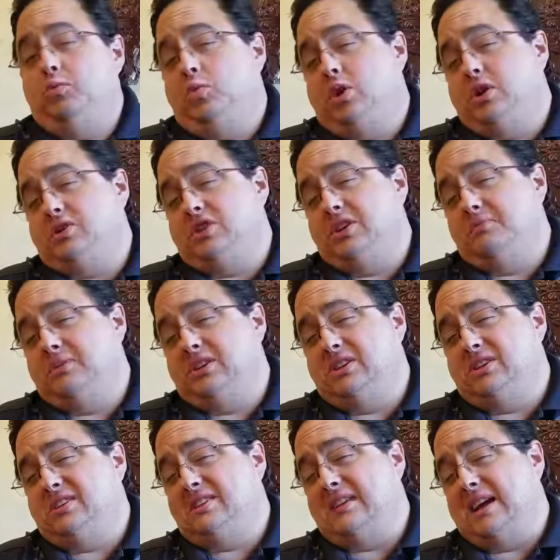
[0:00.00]
watching but
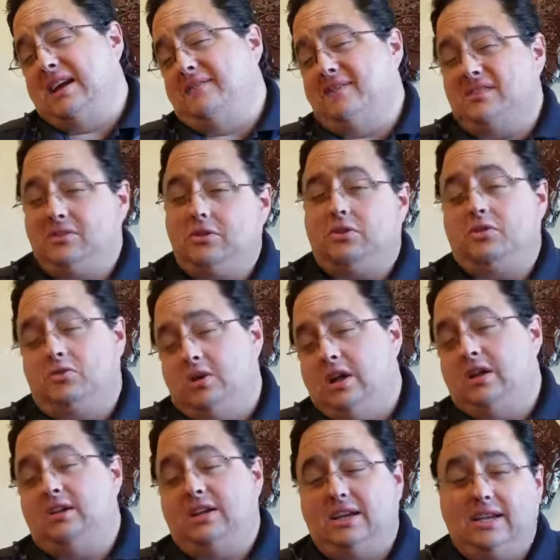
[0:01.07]
just haven't gotten
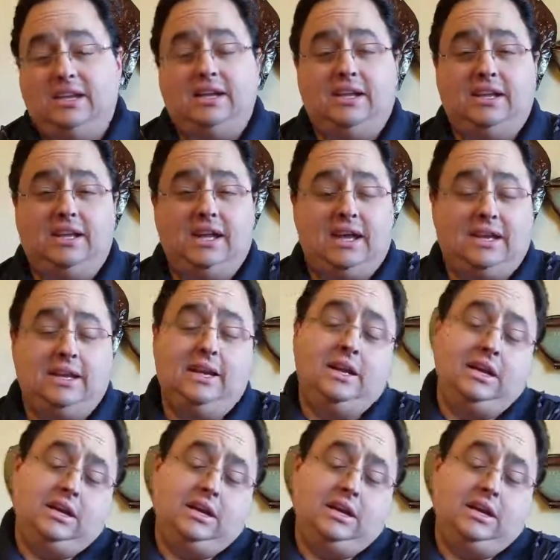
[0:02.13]
around to hitting it yet,